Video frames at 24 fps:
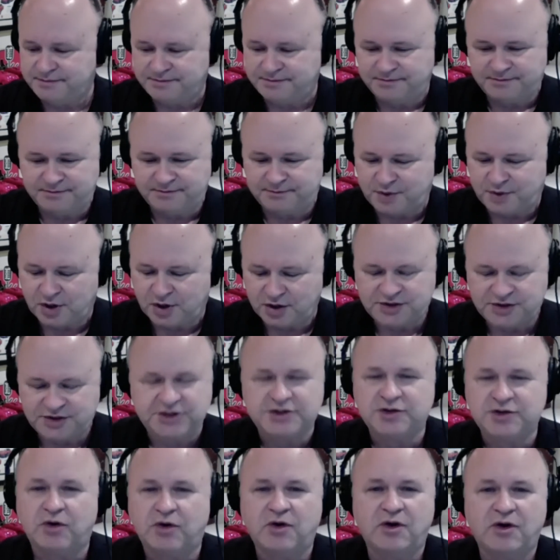parts
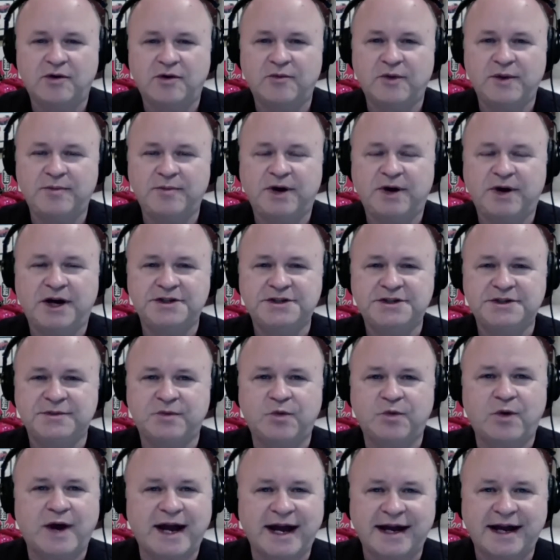store, and we bought some
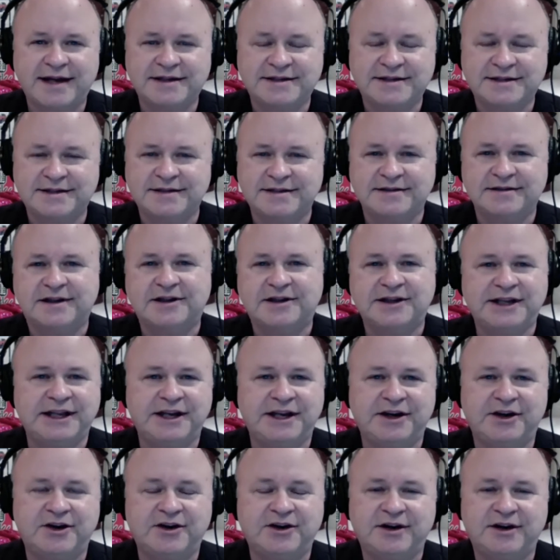wax and
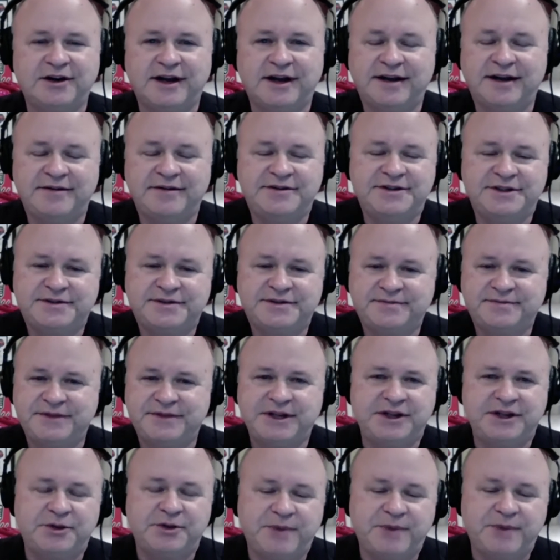cleaner, and I just
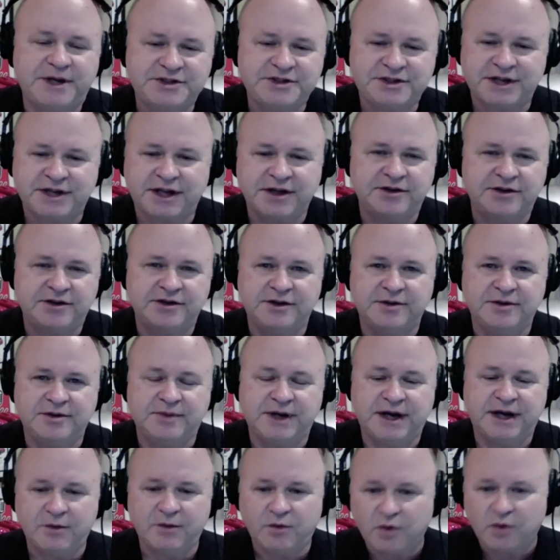did the best I could, but
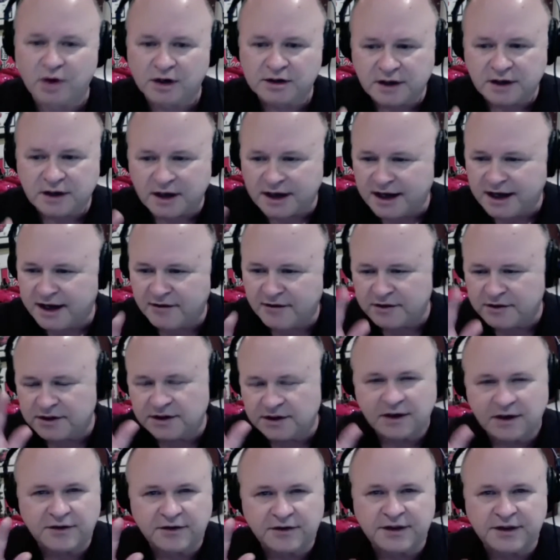I worked on every
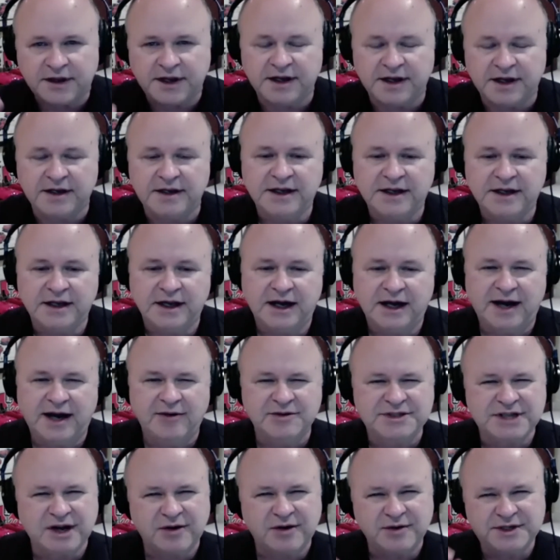little thing. I was
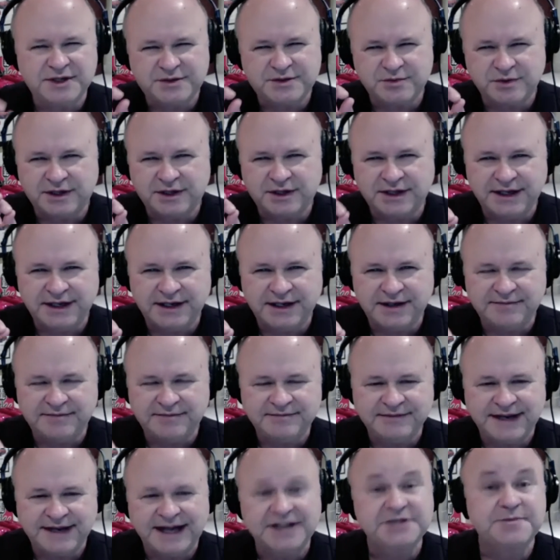always really,
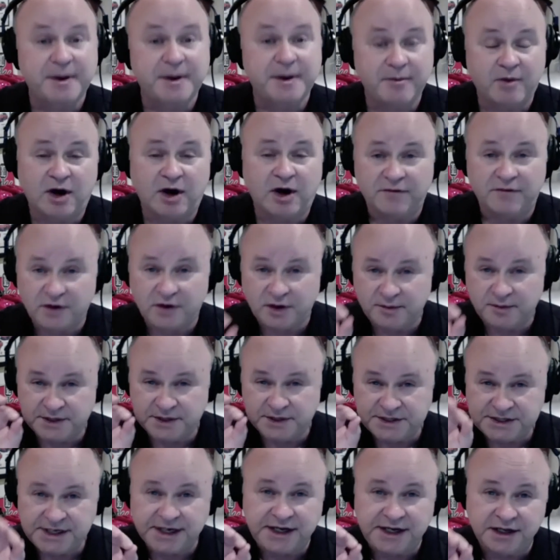asked my mom, very
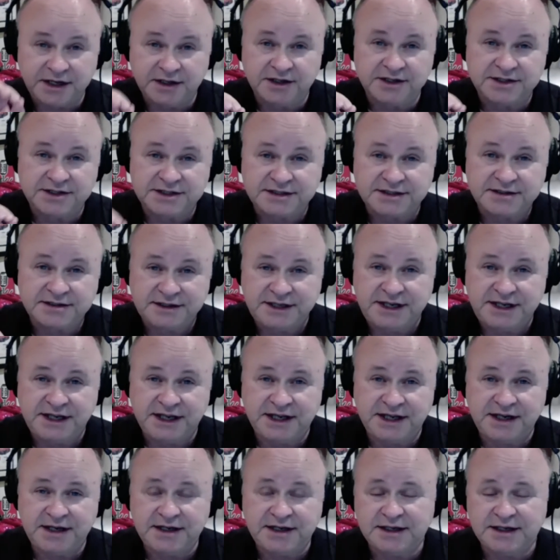meticulous
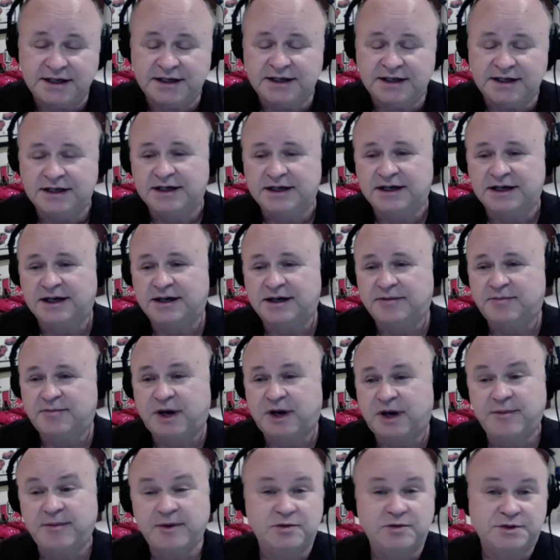kid.
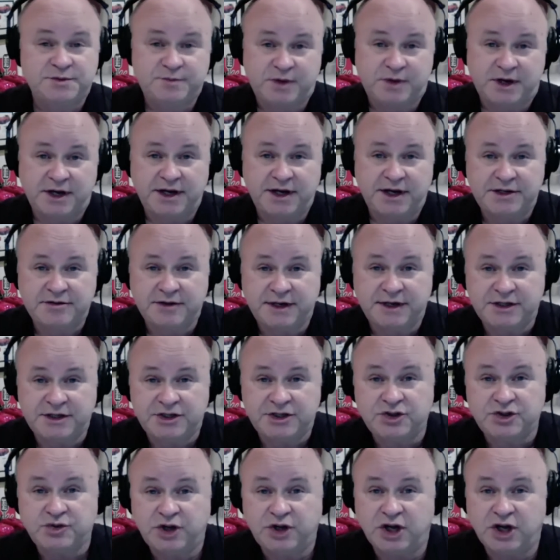Probably was potty trained
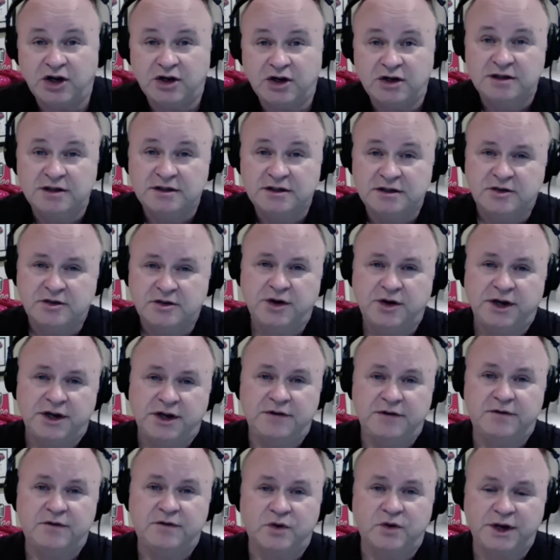too young, according to
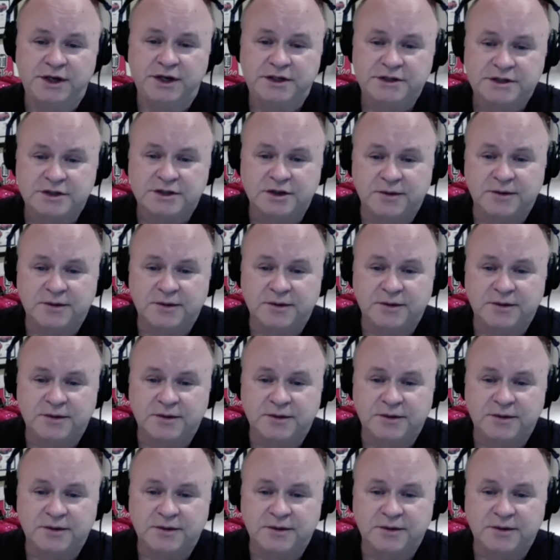Freud. So